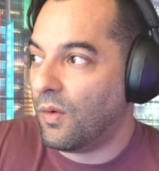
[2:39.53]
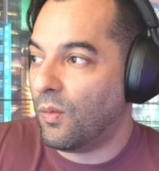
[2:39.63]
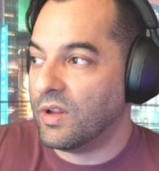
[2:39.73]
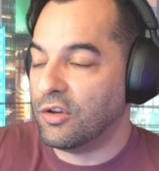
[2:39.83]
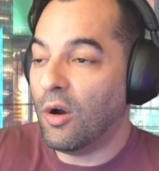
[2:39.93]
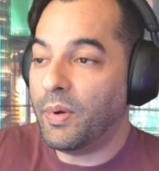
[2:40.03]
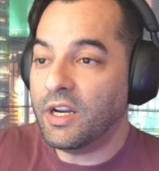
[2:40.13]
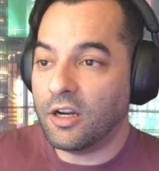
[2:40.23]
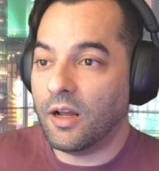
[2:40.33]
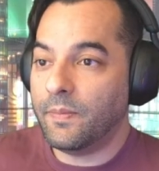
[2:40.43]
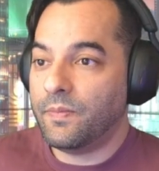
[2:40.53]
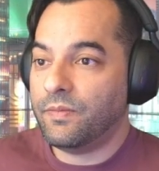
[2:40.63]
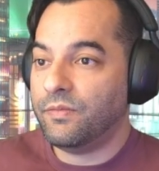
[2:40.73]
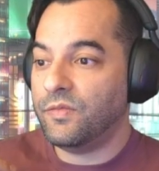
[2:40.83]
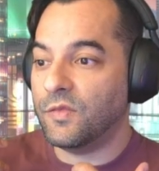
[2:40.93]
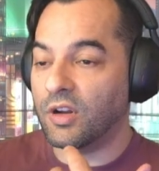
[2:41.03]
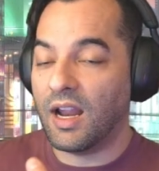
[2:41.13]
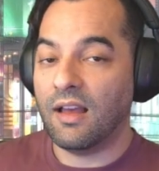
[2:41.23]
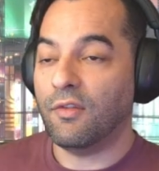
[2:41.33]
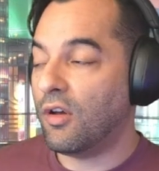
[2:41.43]
When you open it up, you're going
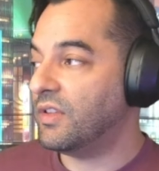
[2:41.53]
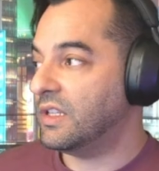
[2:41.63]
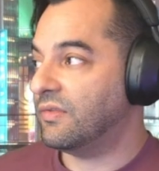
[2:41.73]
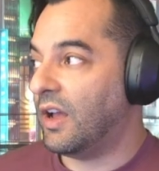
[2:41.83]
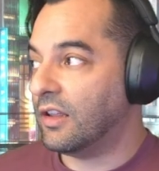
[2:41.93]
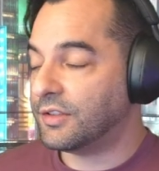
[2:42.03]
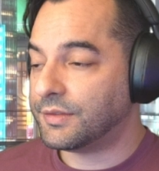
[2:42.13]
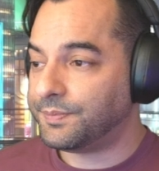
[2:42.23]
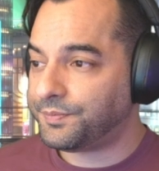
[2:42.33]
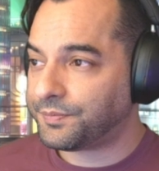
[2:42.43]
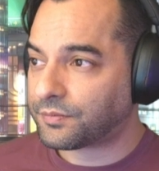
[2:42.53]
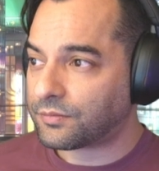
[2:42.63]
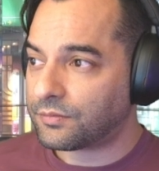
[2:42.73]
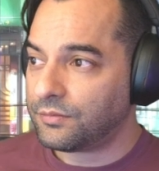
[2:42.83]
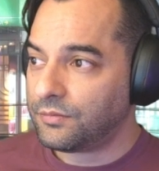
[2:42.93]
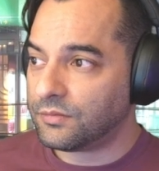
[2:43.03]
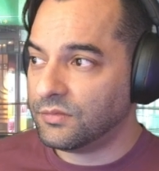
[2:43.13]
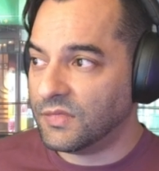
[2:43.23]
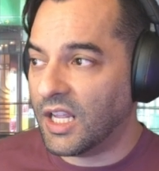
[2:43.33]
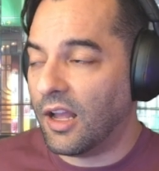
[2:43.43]
to have all these files.
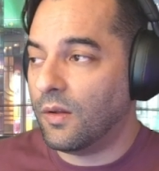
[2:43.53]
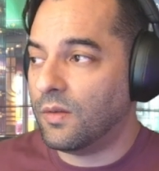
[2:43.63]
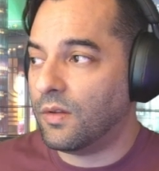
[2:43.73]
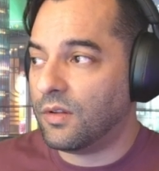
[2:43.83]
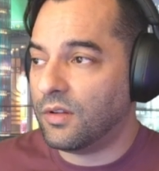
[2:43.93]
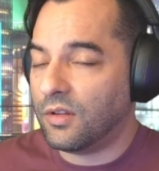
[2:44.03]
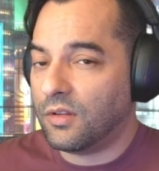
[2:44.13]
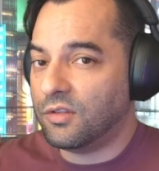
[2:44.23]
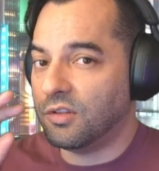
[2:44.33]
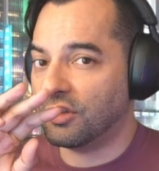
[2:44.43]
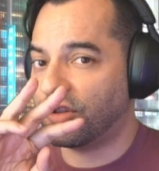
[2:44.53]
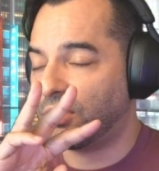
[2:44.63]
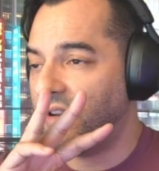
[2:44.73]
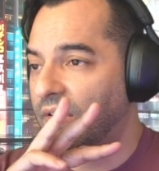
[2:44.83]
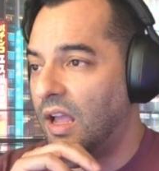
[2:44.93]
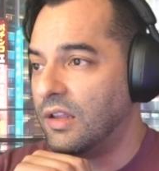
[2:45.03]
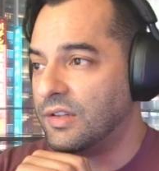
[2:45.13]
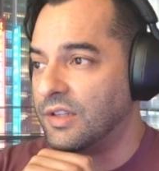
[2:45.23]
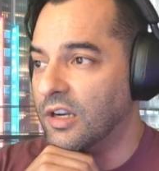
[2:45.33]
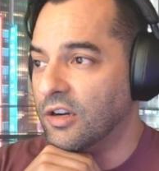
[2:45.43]
Now, there's 3
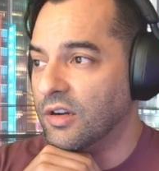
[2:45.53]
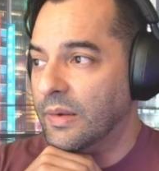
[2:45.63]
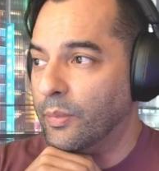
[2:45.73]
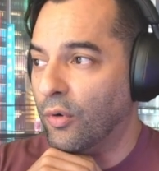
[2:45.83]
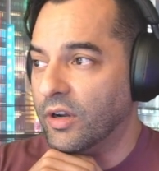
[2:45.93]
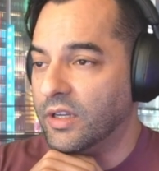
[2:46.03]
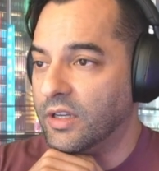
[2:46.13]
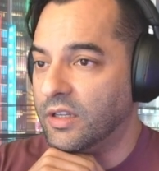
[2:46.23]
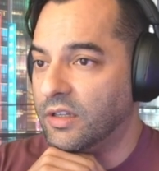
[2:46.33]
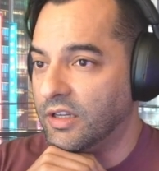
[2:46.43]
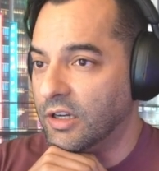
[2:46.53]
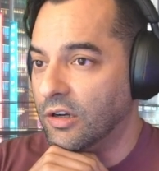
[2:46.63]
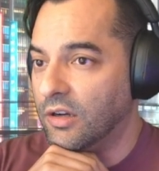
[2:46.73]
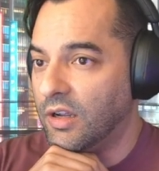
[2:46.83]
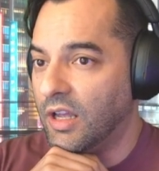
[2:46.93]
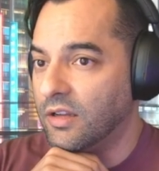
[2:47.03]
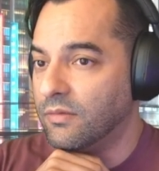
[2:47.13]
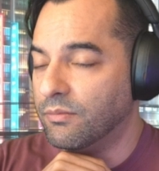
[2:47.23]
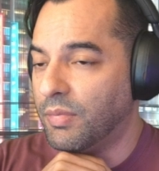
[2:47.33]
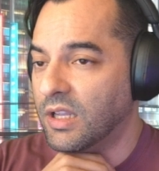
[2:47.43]
files that are important in here,
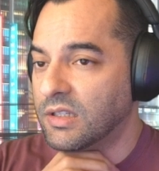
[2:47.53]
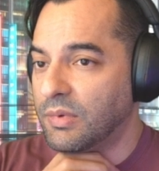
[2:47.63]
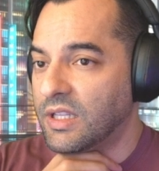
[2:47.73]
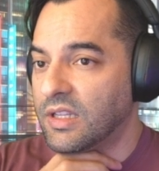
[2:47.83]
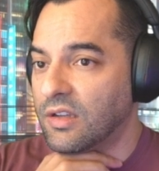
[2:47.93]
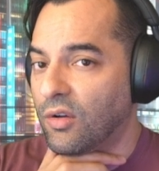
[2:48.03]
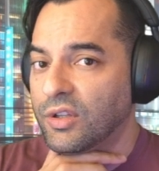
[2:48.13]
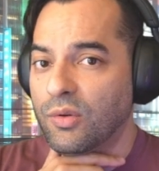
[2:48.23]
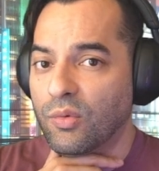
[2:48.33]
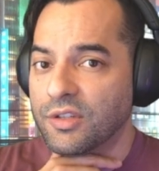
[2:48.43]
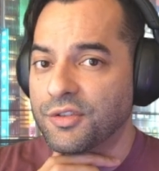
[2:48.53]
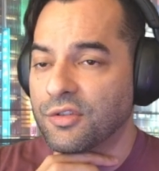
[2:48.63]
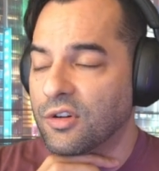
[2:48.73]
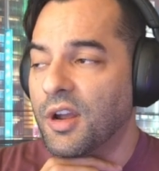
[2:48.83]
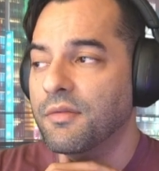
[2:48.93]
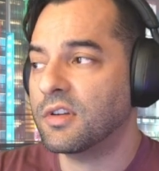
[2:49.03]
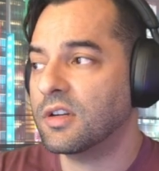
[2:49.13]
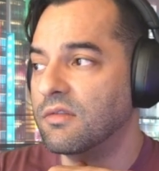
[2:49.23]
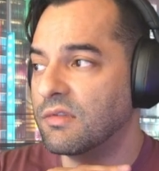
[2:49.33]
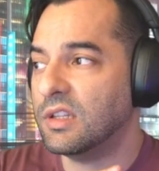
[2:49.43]
and possibly the only ones you're ever going
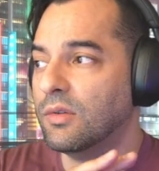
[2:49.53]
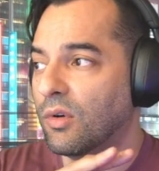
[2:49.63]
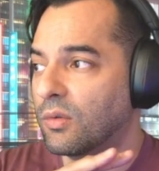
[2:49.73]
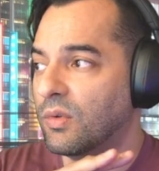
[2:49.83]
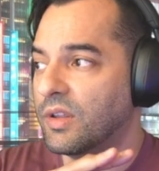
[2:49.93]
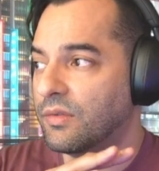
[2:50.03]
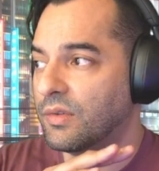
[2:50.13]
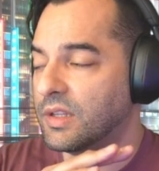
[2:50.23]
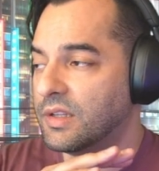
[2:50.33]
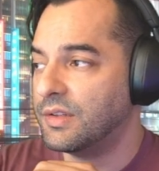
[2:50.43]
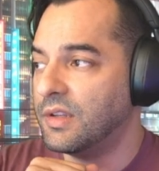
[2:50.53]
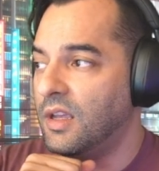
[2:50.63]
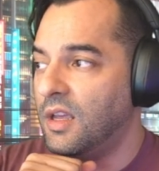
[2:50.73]
to really work with this.